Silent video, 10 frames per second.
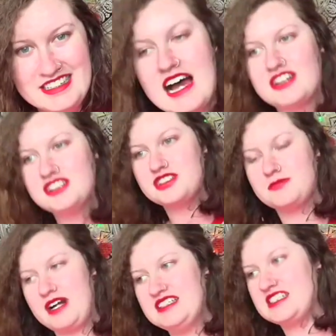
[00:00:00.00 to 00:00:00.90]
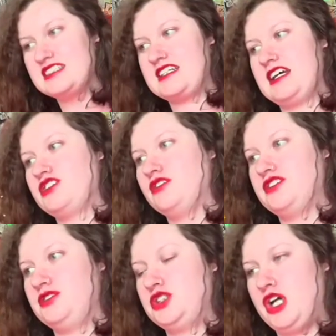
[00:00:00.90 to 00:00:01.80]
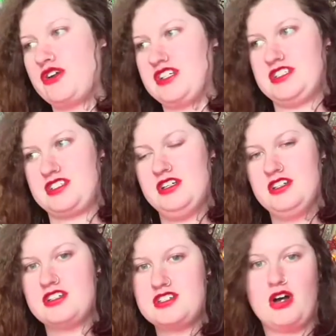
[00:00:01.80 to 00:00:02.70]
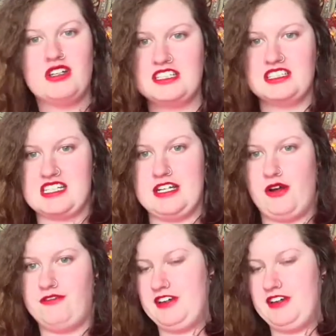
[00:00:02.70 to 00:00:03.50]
I don't do bracelets and I don't do chokers solely because they don't